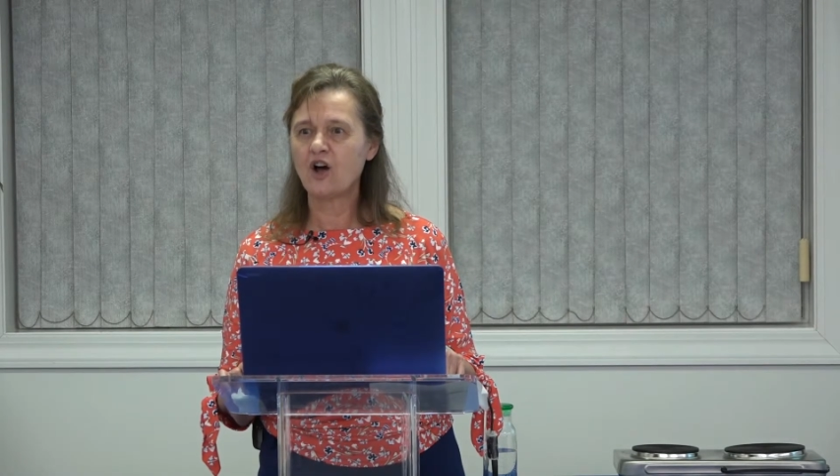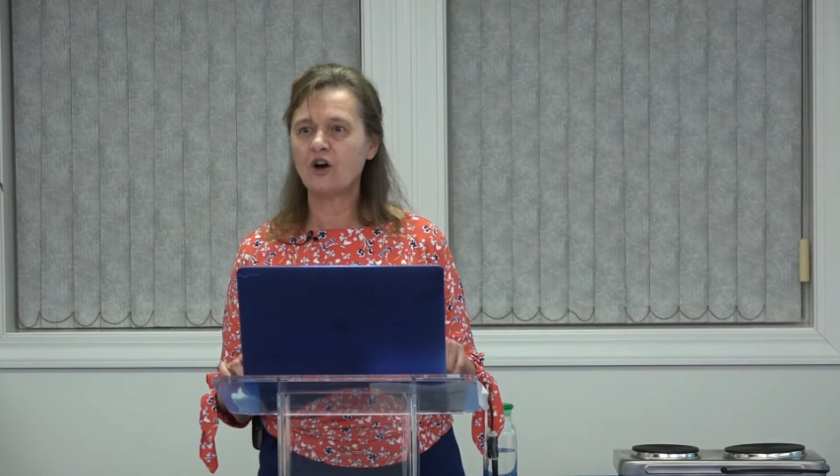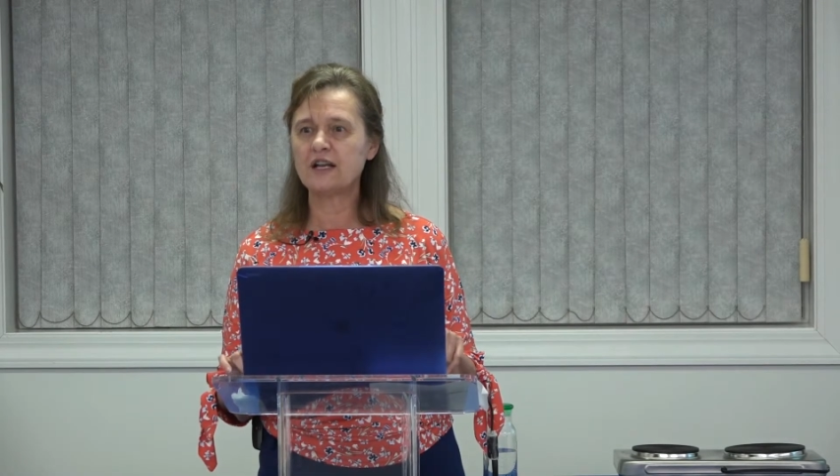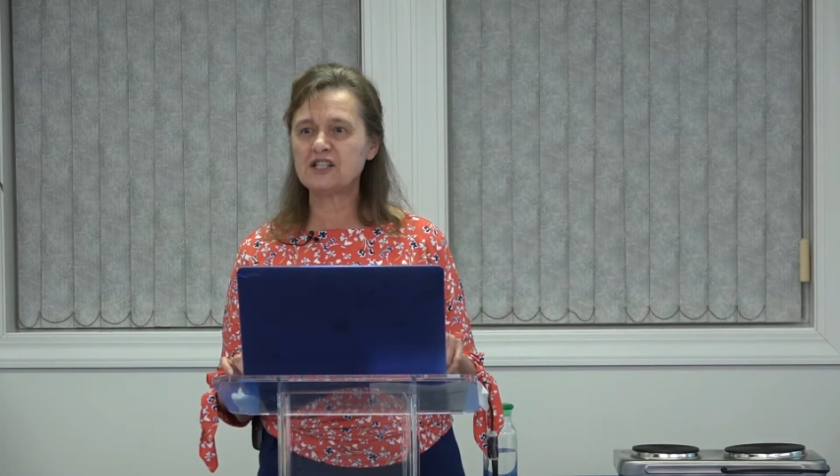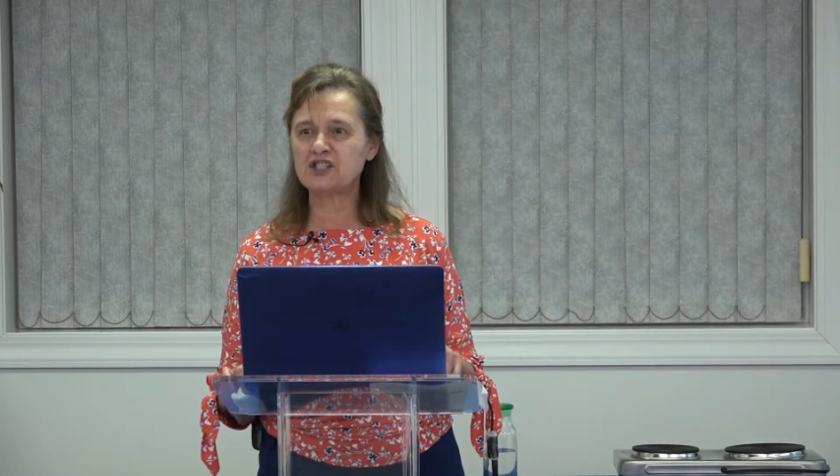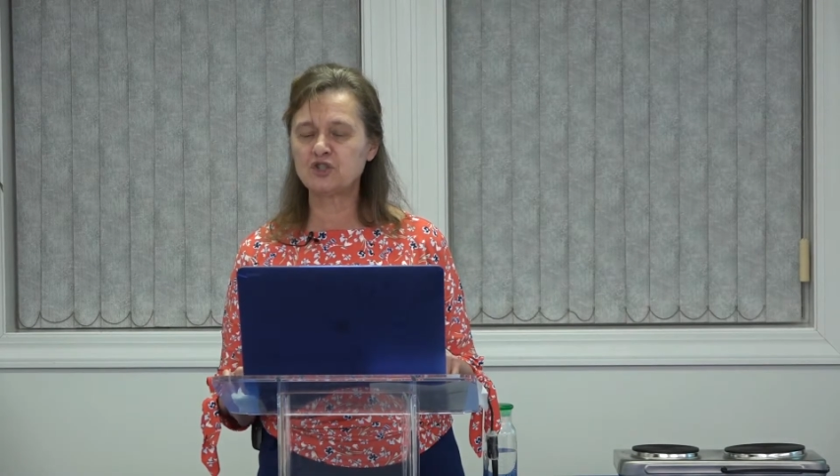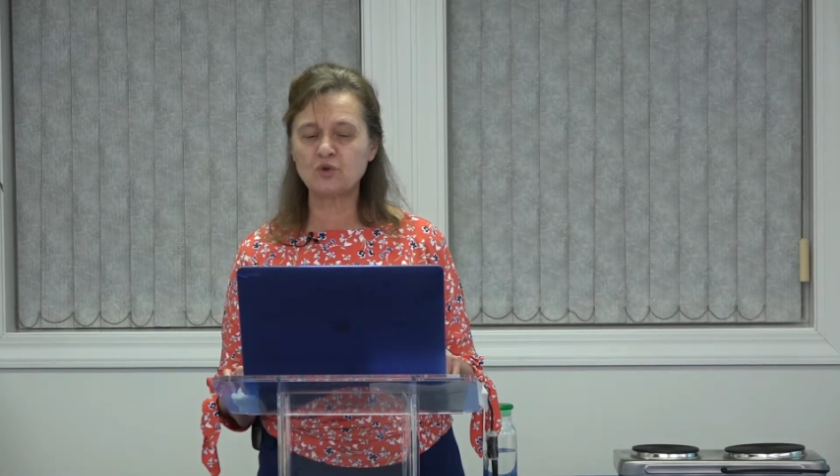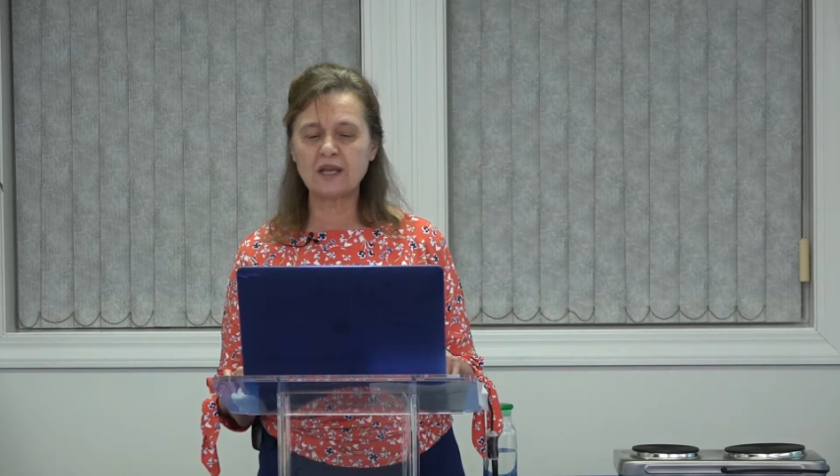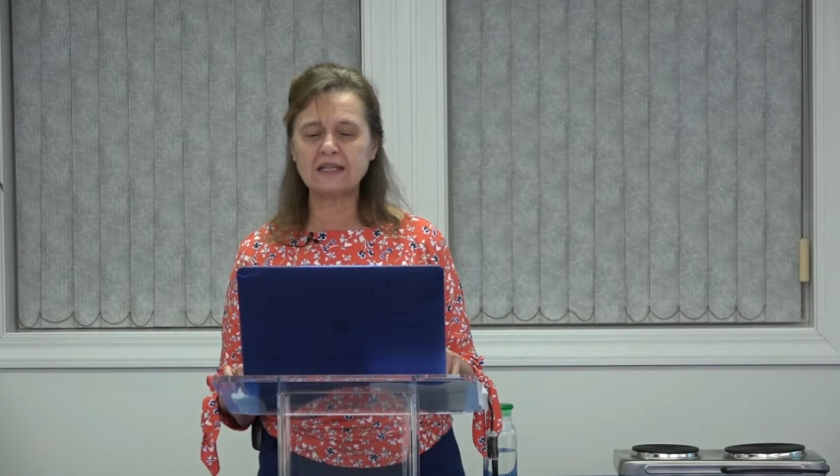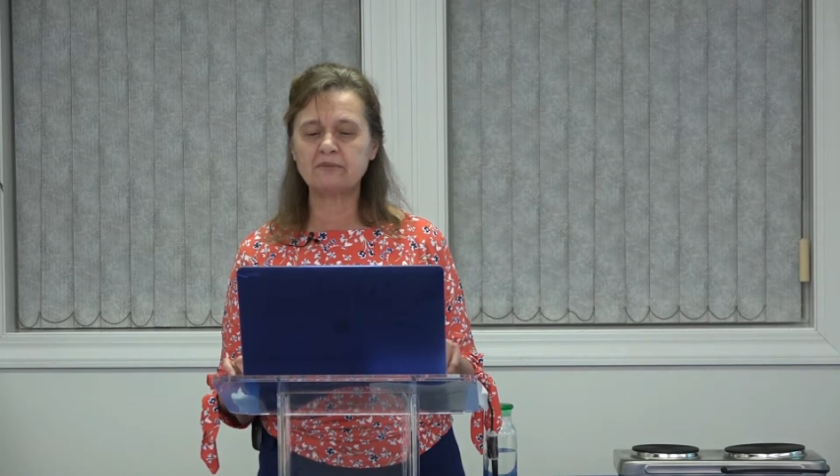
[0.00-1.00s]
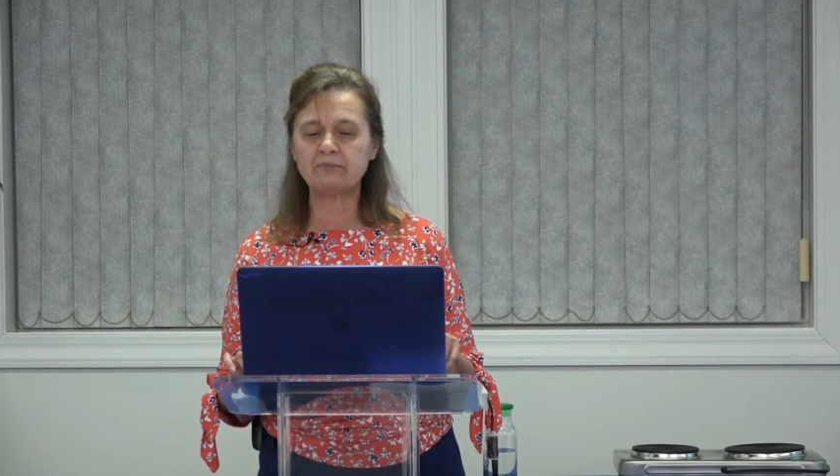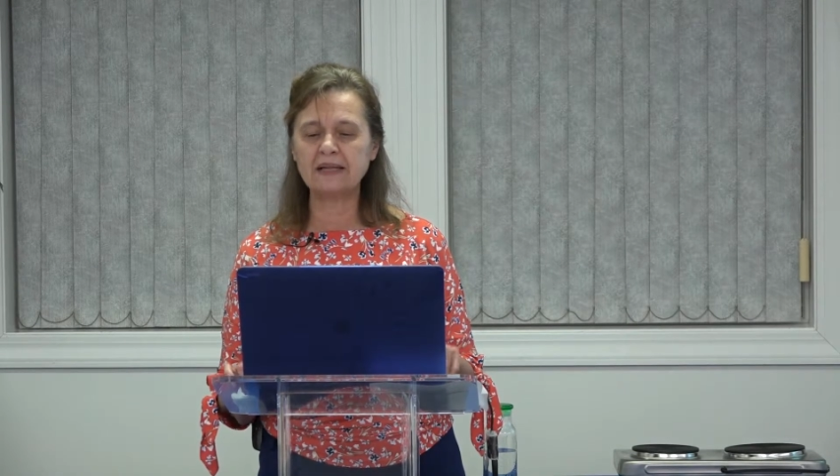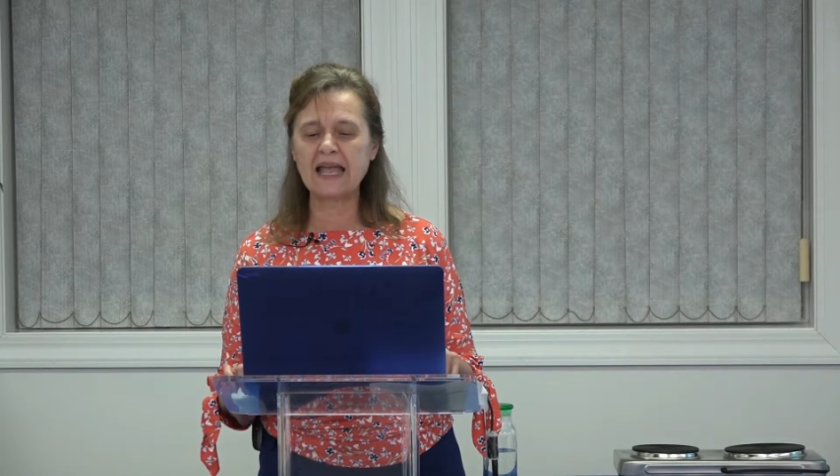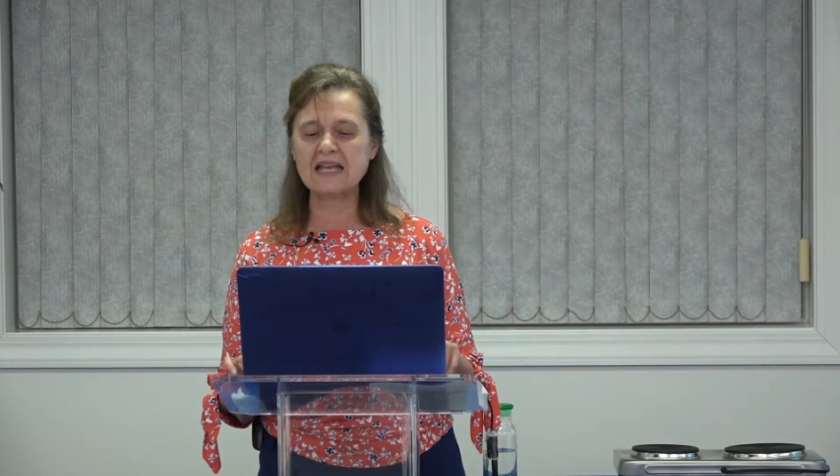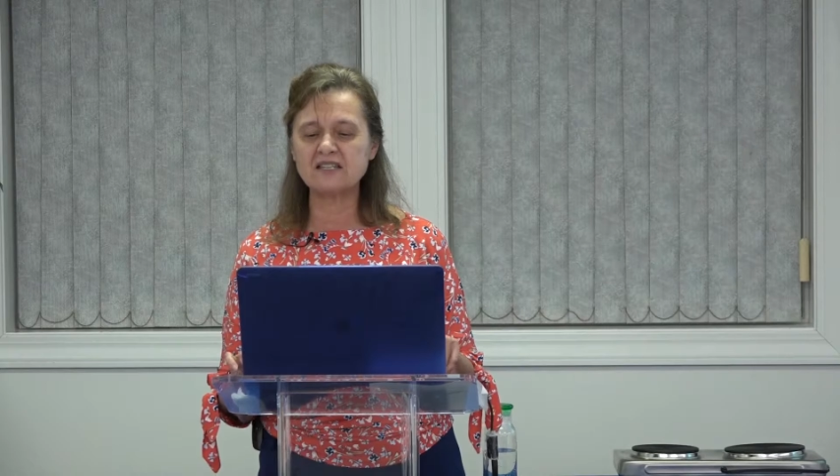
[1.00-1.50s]
on a strict
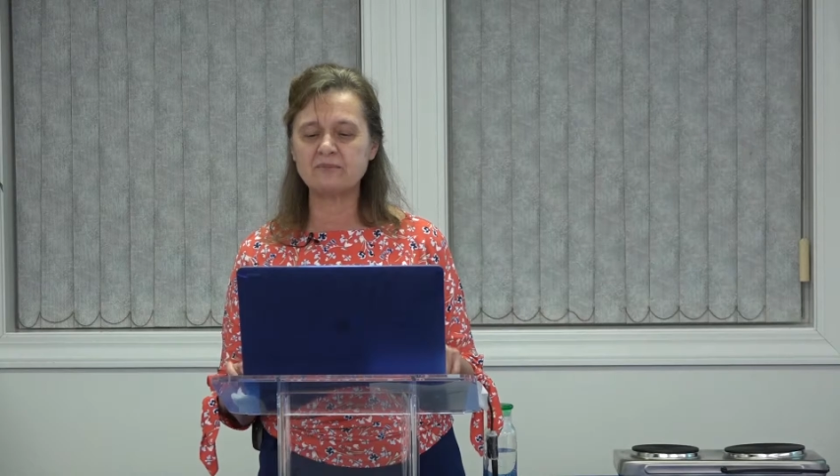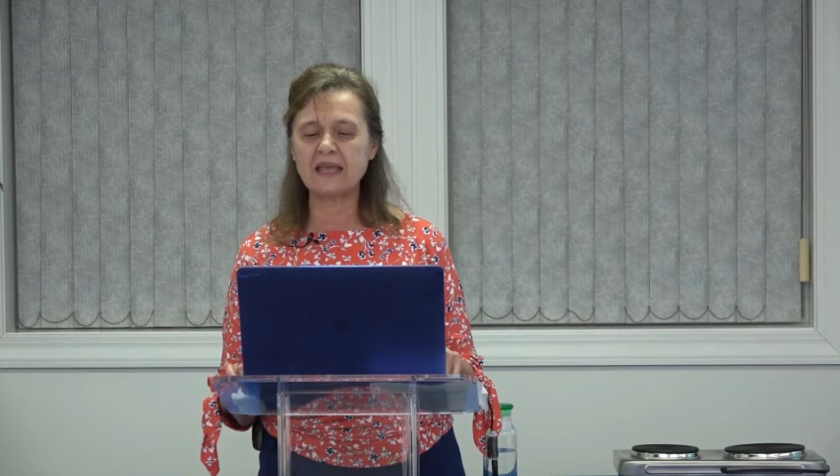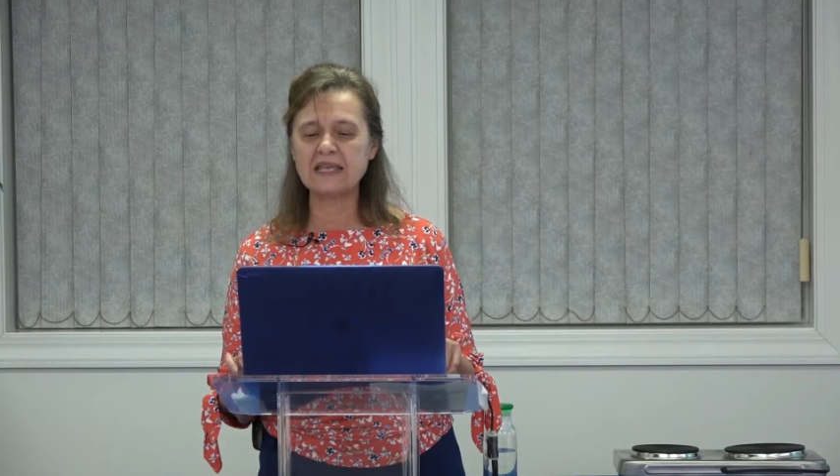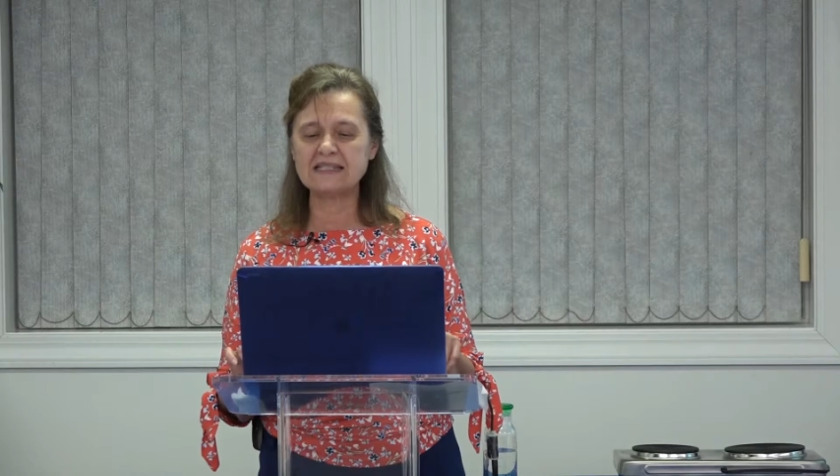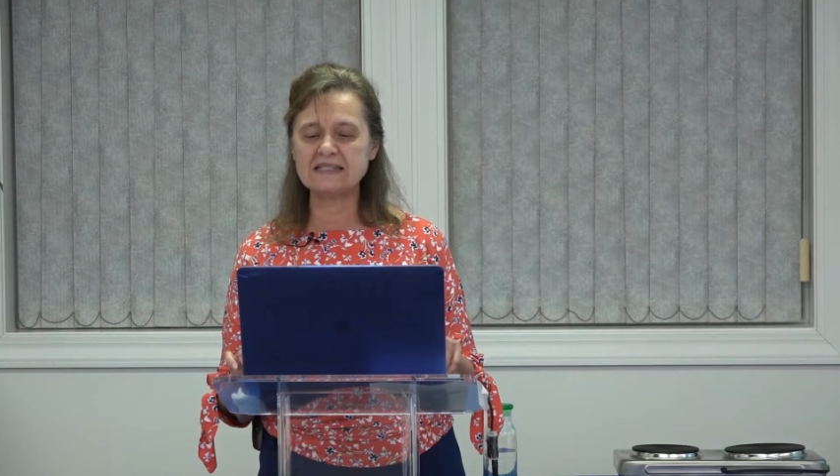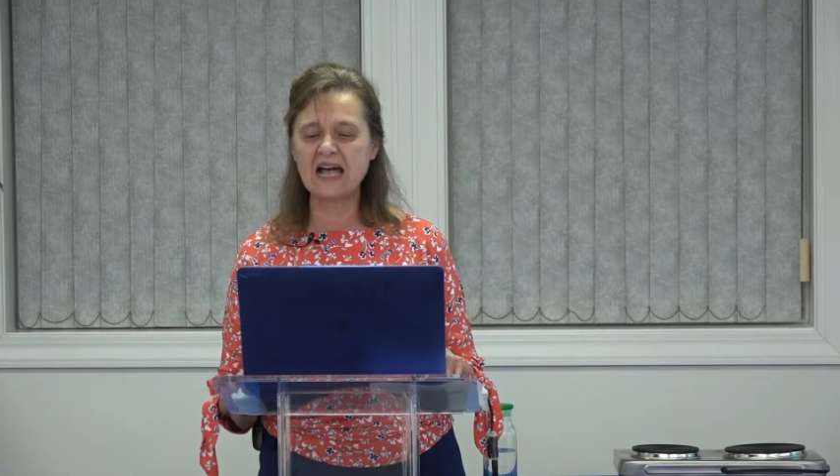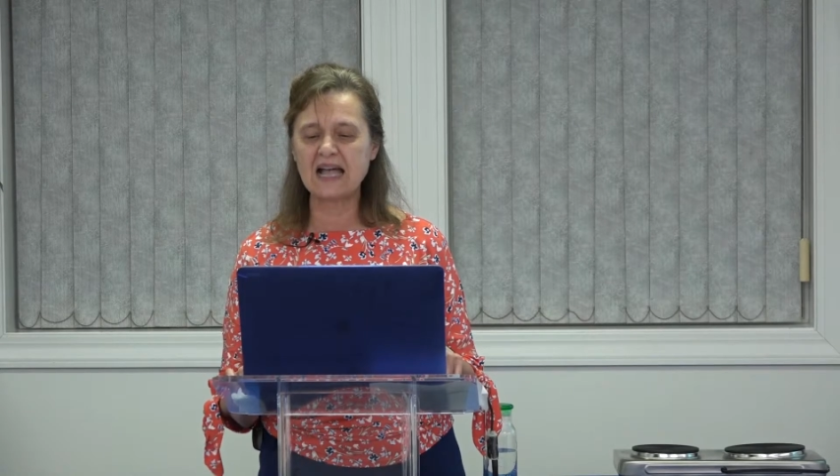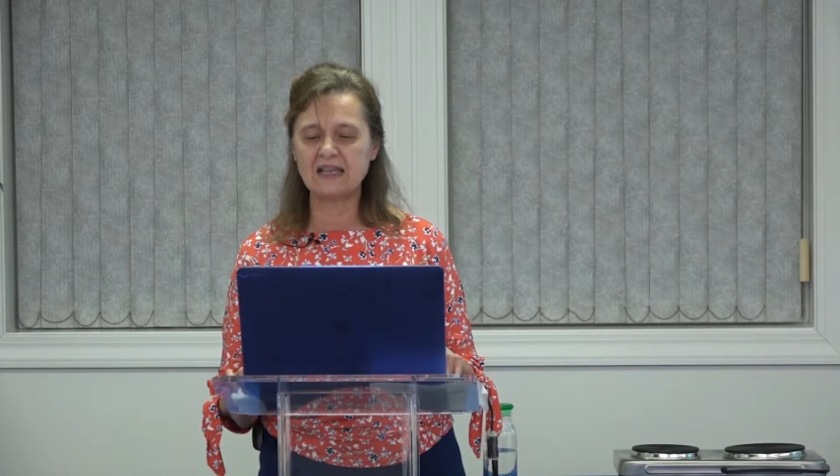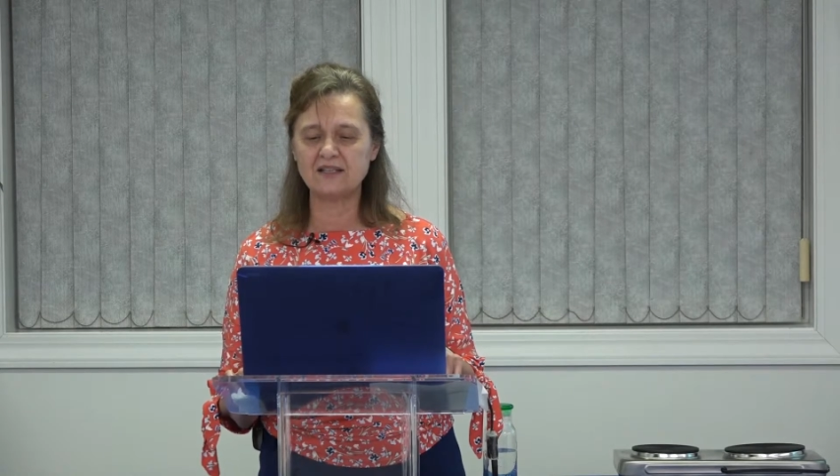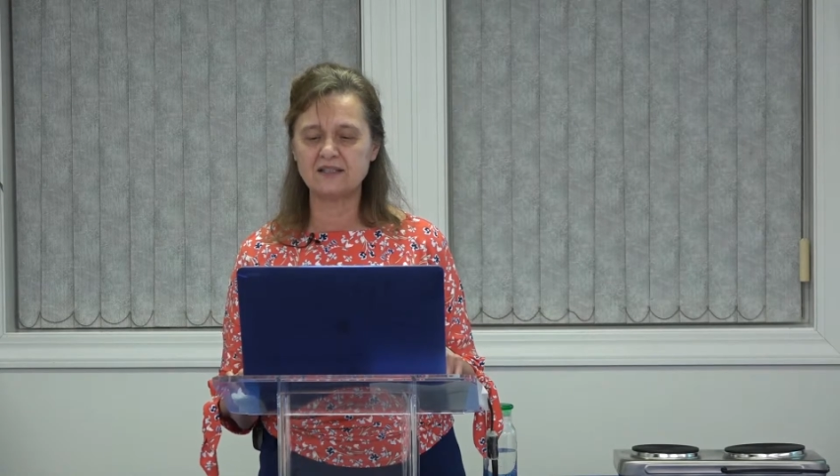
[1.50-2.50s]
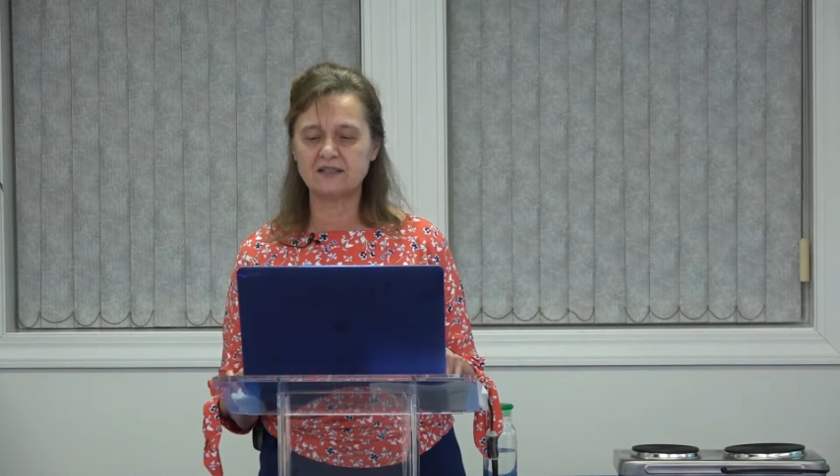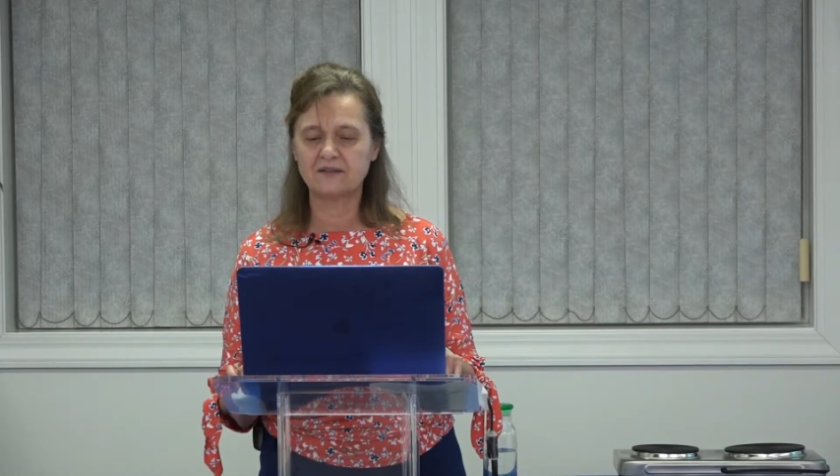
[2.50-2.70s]
plant-based diet.